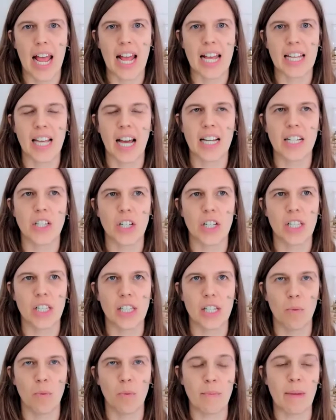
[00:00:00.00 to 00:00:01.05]
is I
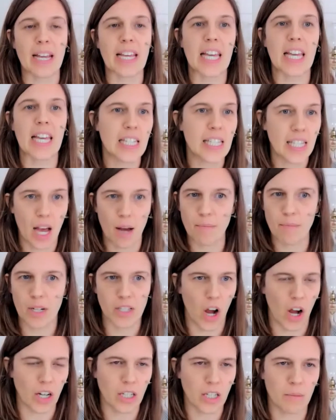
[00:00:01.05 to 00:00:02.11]
just, when my kids come to
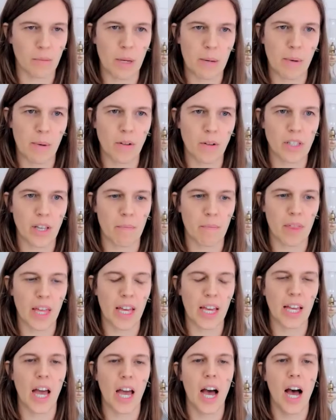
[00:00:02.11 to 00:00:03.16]
talk to me about
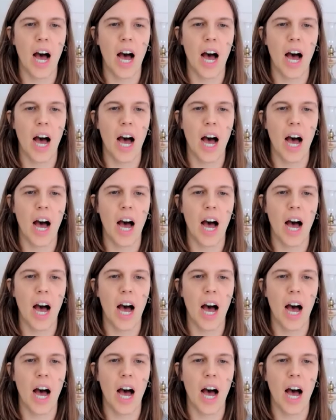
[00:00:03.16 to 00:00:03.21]
something,